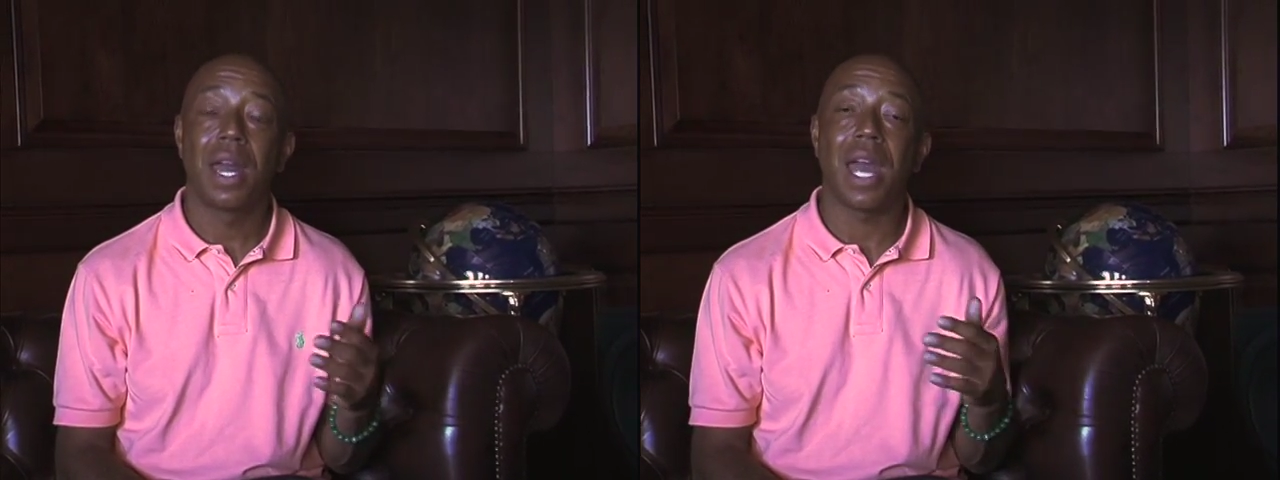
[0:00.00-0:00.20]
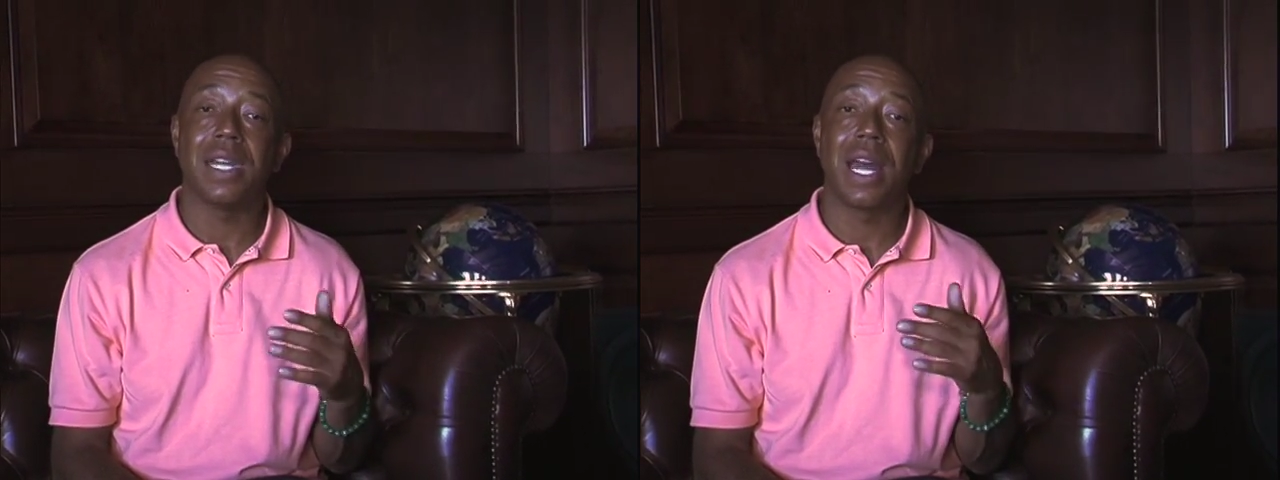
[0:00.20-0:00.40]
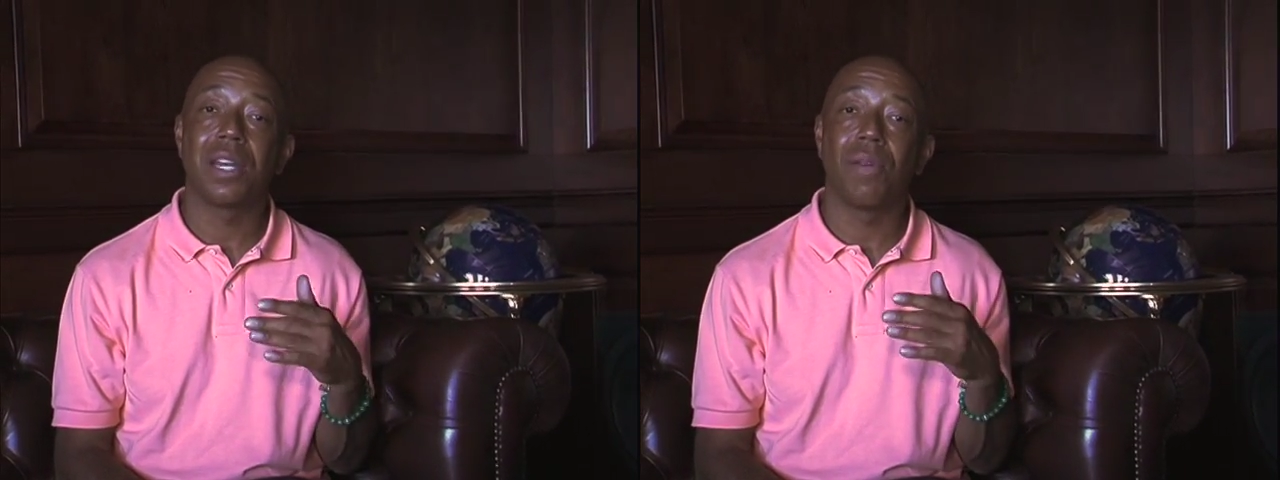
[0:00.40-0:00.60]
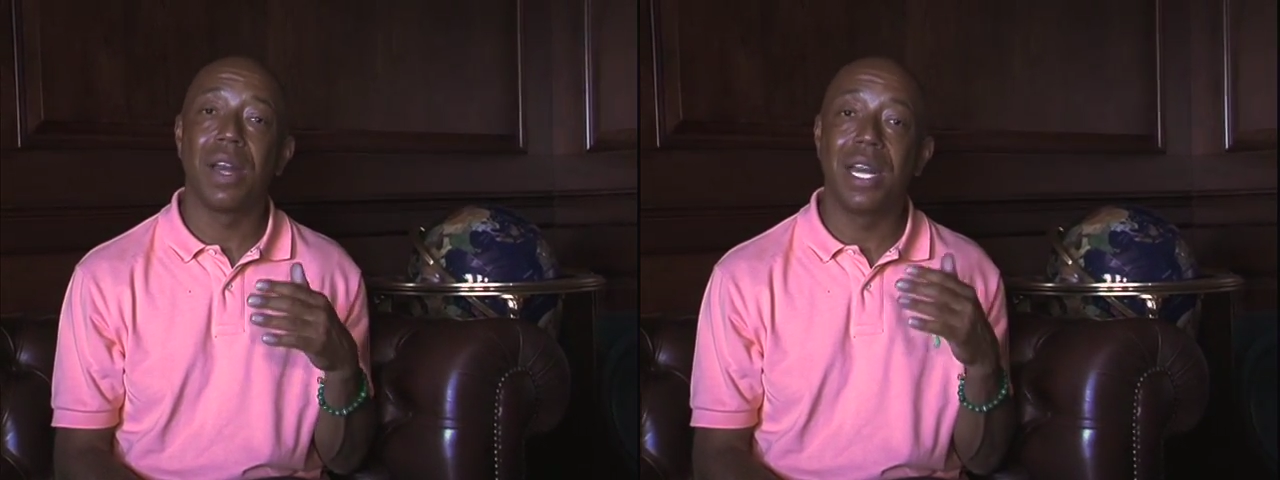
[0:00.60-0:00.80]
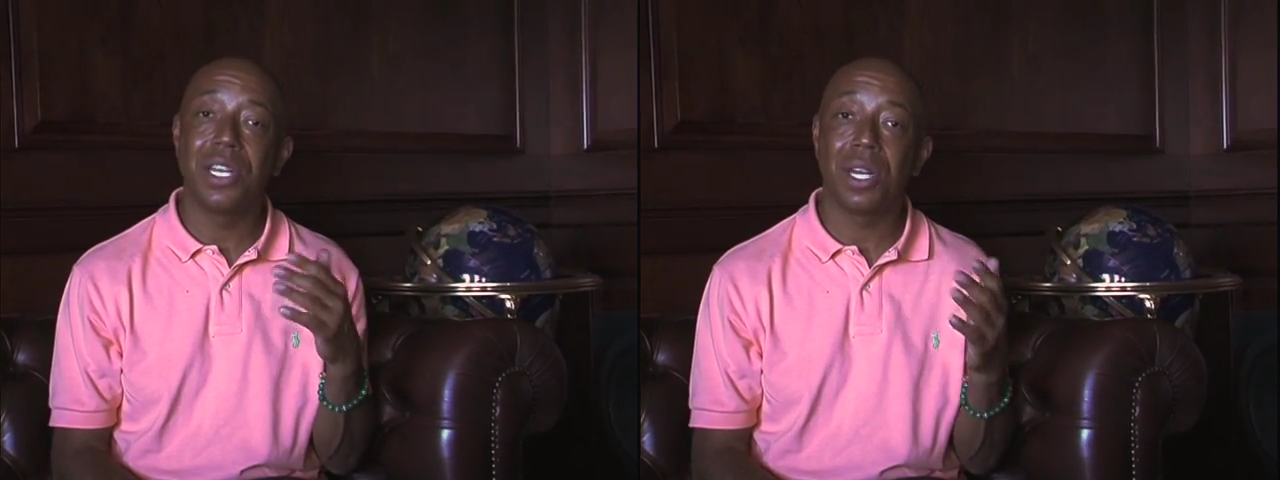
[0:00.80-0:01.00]
And that the
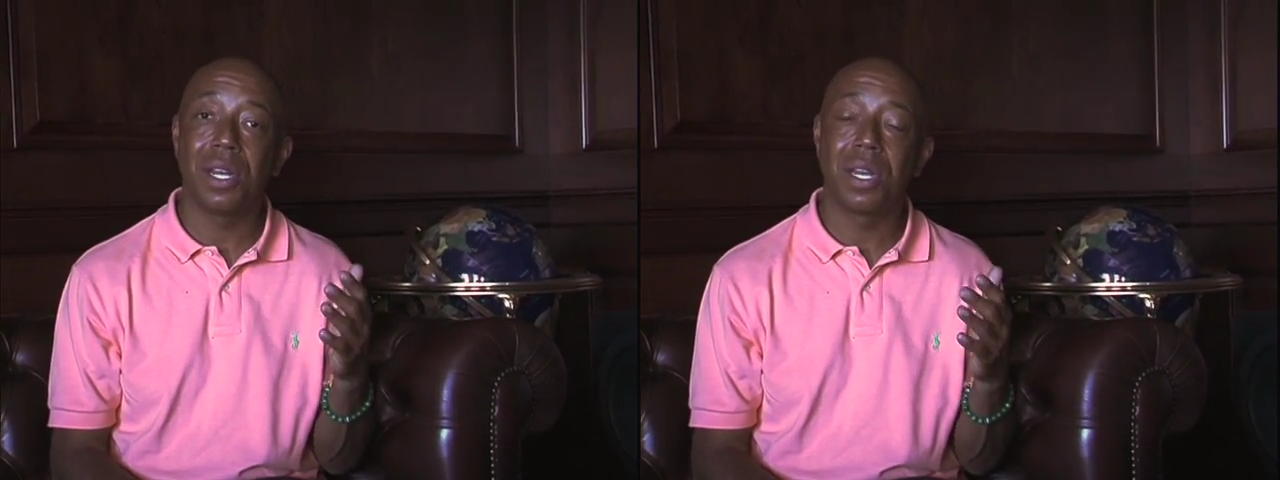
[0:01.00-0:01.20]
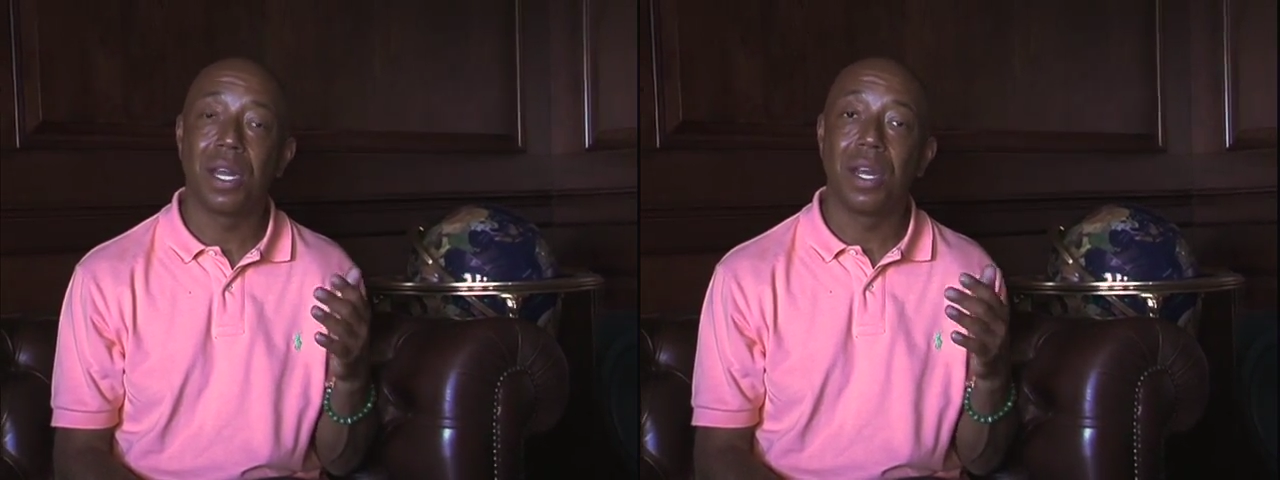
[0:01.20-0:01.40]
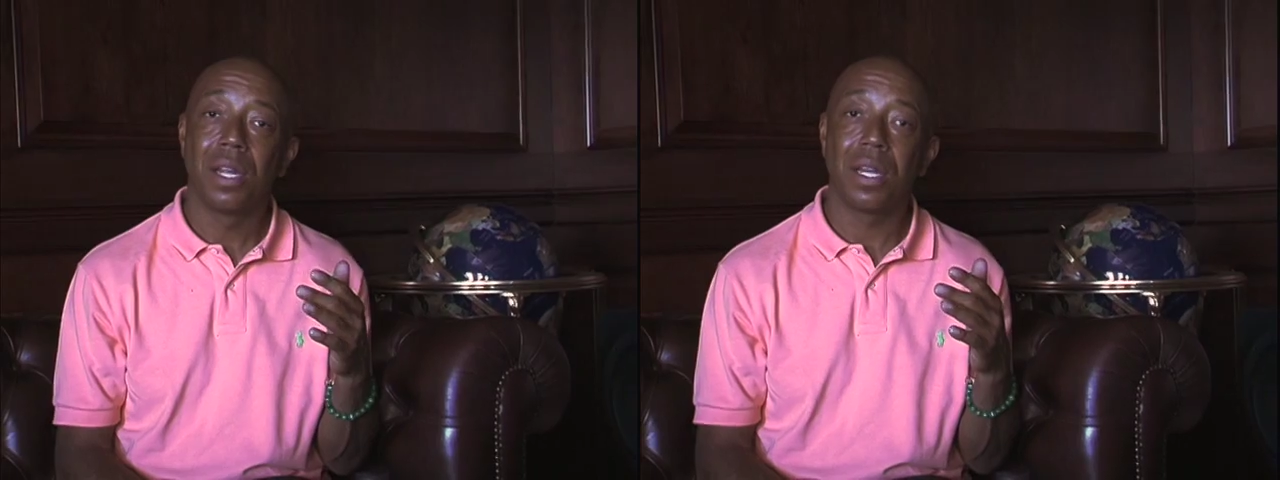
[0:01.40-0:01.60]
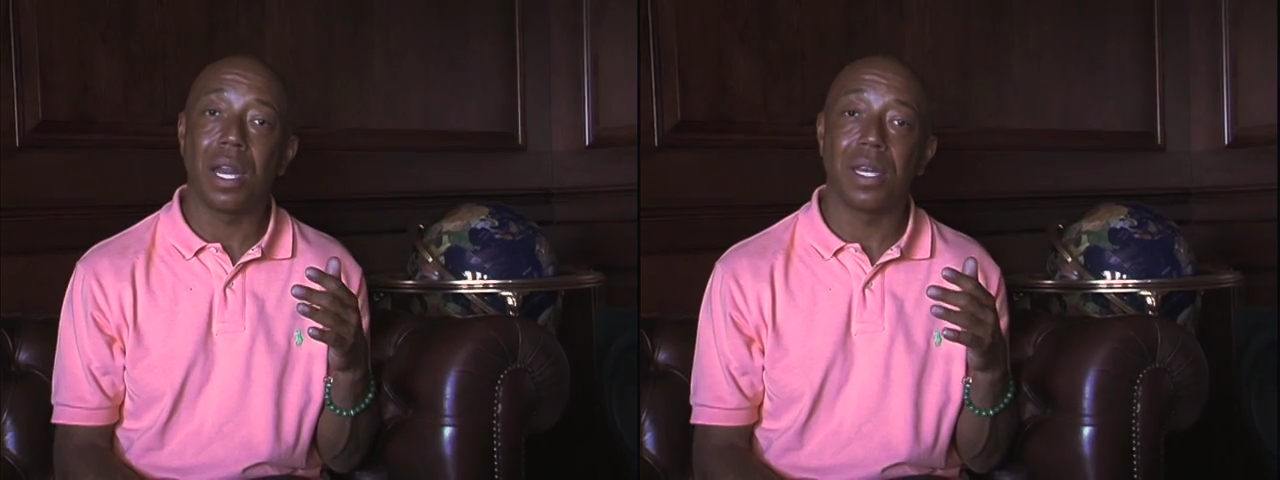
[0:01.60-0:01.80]
religions, that